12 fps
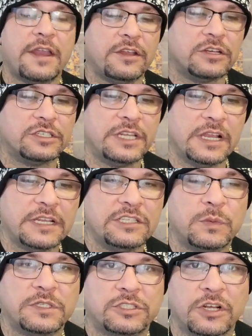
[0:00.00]
and your
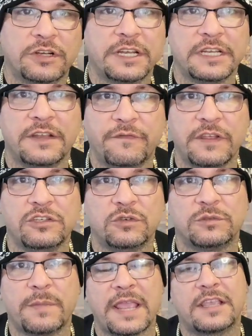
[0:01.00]
dealings with certain
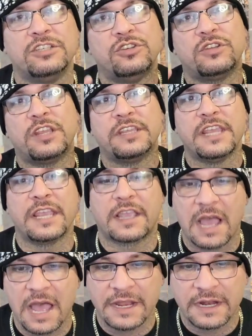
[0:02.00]
individuals, man, because you can get
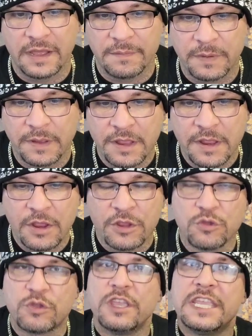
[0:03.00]
caught up.
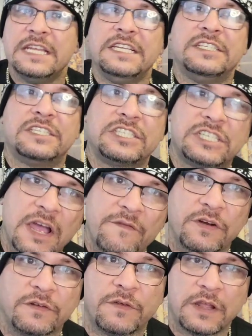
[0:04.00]
You can get
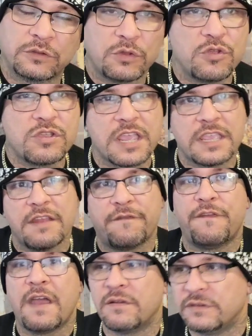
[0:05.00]
discovered, Vato. You can get
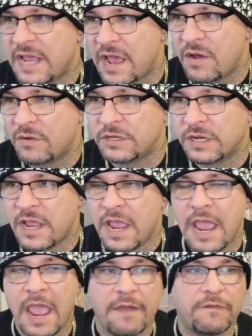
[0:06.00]
found out.
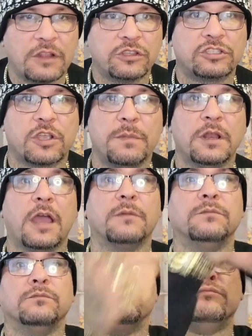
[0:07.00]
And Vatos could be like,